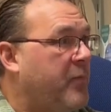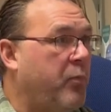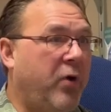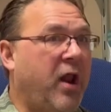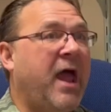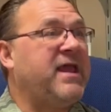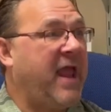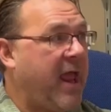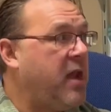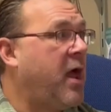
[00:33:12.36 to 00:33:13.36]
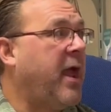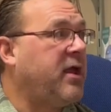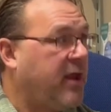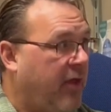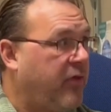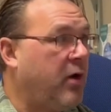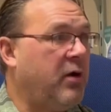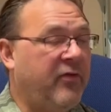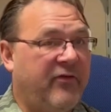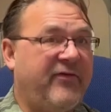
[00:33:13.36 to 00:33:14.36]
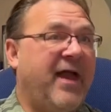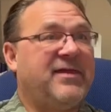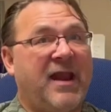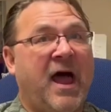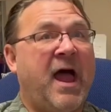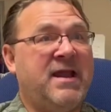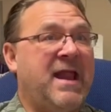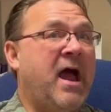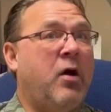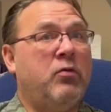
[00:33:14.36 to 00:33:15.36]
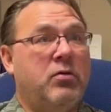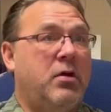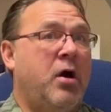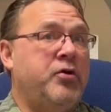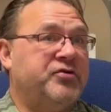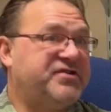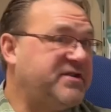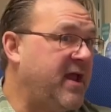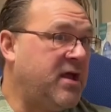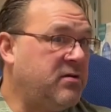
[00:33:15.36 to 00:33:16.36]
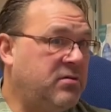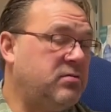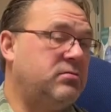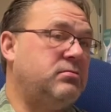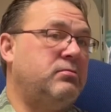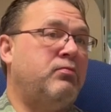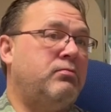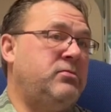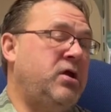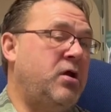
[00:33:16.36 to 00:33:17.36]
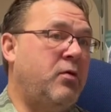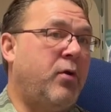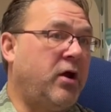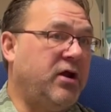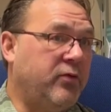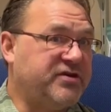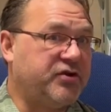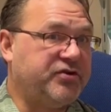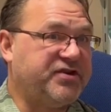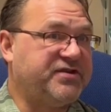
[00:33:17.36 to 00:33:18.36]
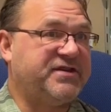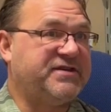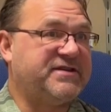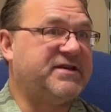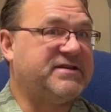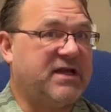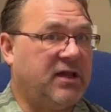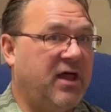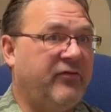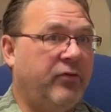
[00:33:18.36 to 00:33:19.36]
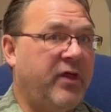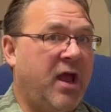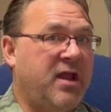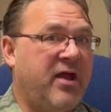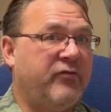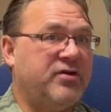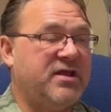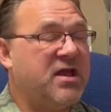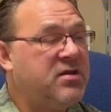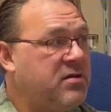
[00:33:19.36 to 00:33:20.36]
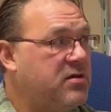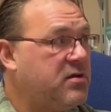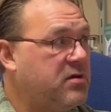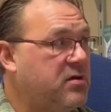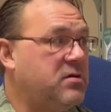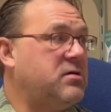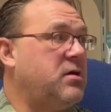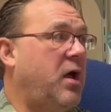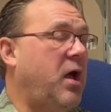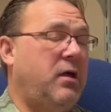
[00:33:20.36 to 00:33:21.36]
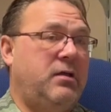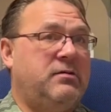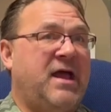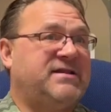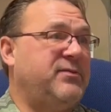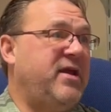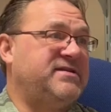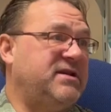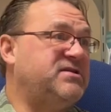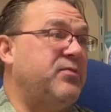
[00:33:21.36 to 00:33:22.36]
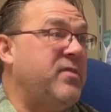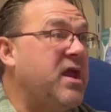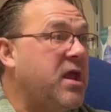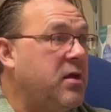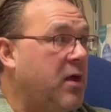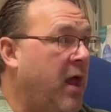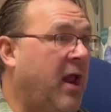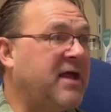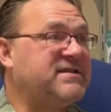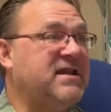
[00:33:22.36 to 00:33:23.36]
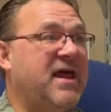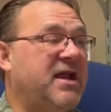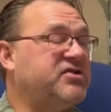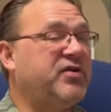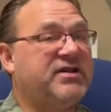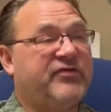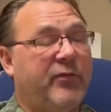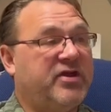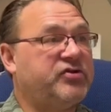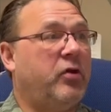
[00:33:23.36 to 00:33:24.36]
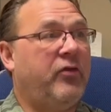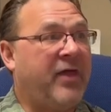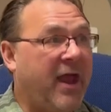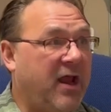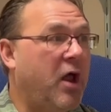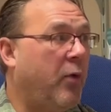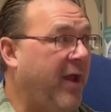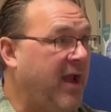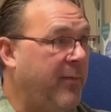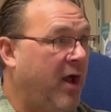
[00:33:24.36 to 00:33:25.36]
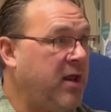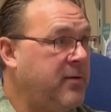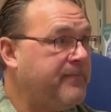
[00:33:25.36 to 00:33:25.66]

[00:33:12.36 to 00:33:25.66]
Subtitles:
but I can get there. And the fact that I now understand, marketing research and statistics at a level that I never did, that's amazing to me. And I see that as transformational. That can help anybody.